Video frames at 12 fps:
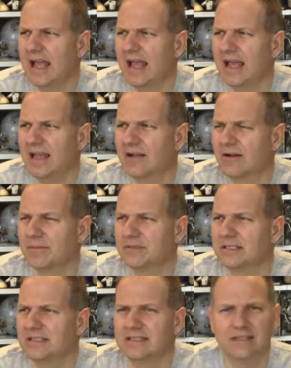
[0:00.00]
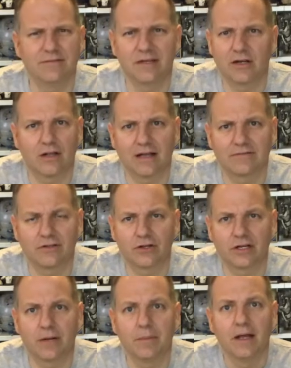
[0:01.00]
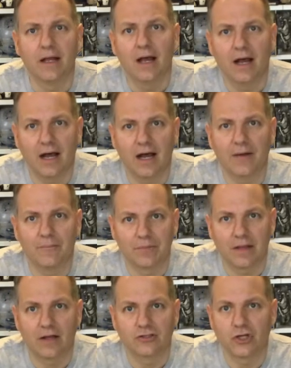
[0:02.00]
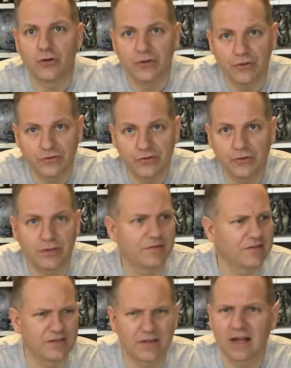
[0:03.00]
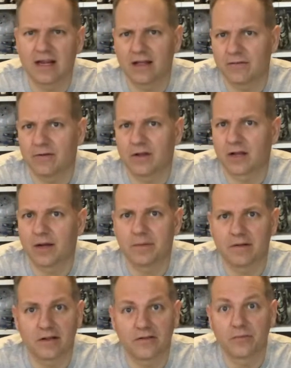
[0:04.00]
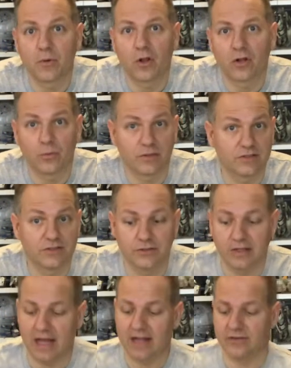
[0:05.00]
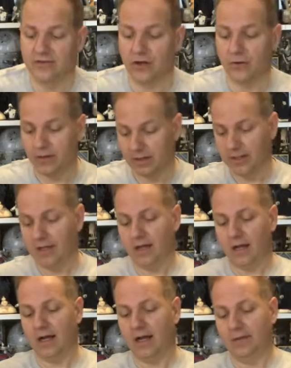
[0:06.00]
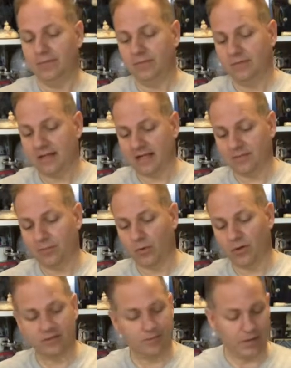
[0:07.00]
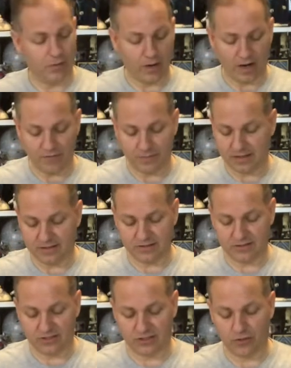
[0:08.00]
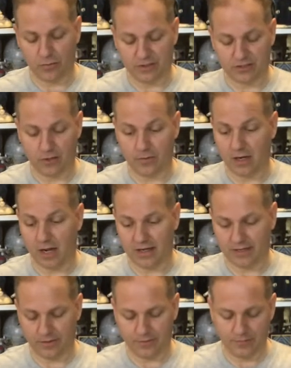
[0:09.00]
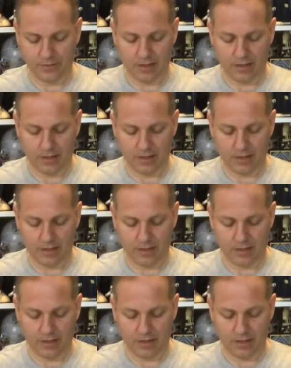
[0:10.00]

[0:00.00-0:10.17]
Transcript: MTA or MTT vehicle. I have to look it up. Um, I'll show those two, and if there's any a couple other smaller ones, I'll do that. So um, that's important to be aware of because it's just so much going on here.